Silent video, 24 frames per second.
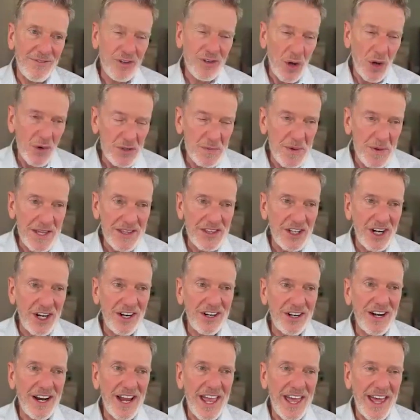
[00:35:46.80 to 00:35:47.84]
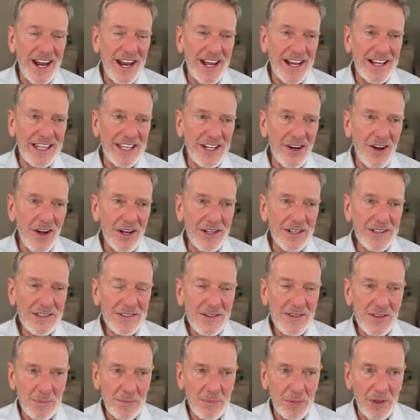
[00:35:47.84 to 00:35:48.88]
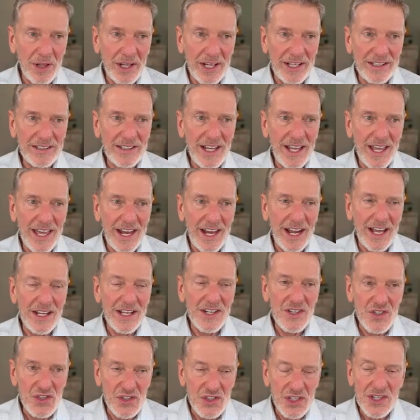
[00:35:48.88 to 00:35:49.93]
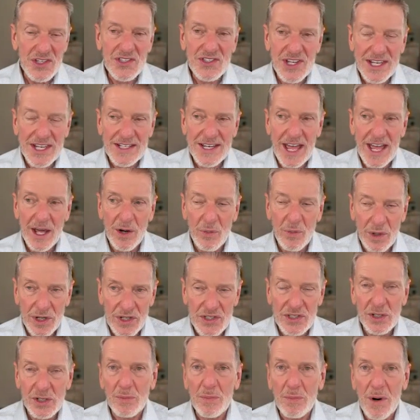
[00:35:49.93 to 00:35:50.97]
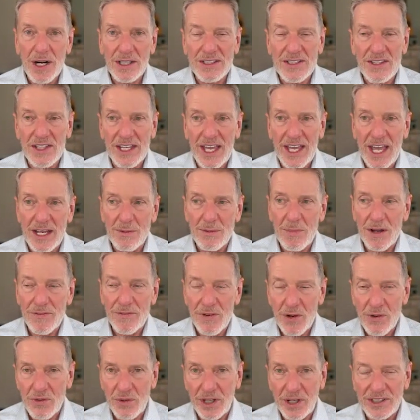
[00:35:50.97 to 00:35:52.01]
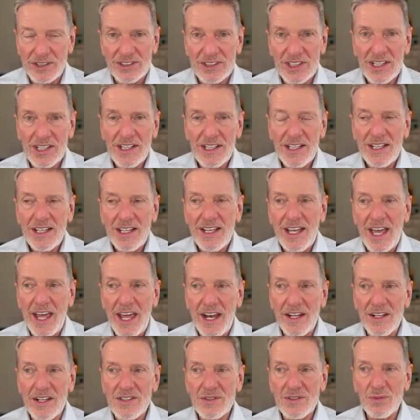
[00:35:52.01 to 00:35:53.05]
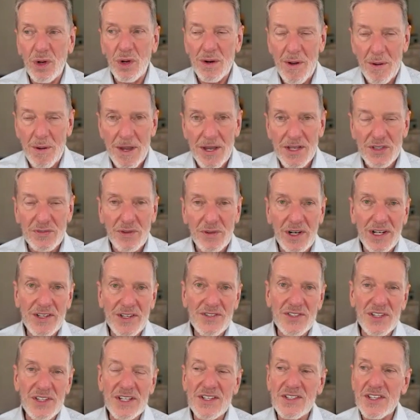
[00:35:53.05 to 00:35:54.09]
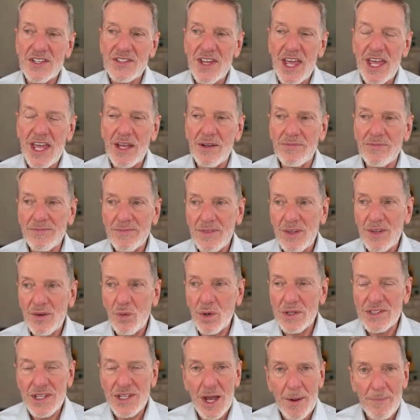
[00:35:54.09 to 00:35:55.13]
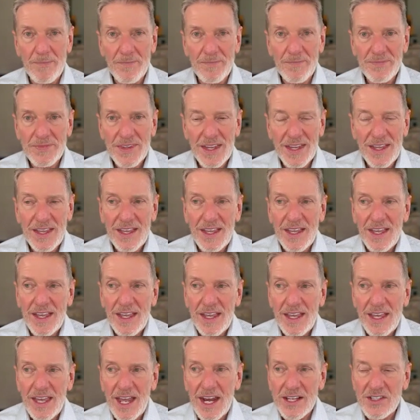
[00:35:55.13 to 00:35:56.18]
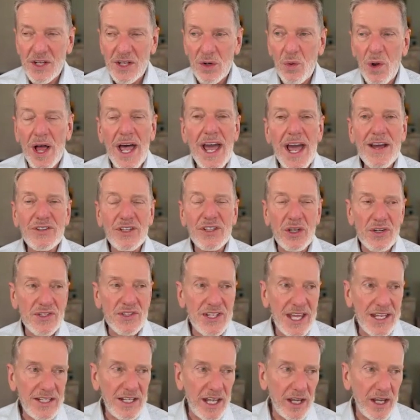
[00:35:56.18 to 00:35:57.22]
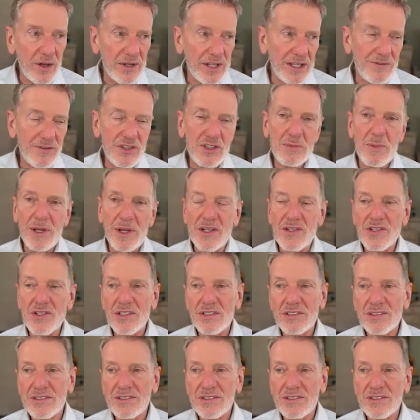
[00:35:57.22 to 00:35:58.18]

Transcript: going to speak there, and I get on the plane, and I had just sat down. We were still parked at the gate. My phone rings, and it's one of my best friends, and he says, "Hey, what's up?" And I said, "Well, I have to go to San Diego to give a speech."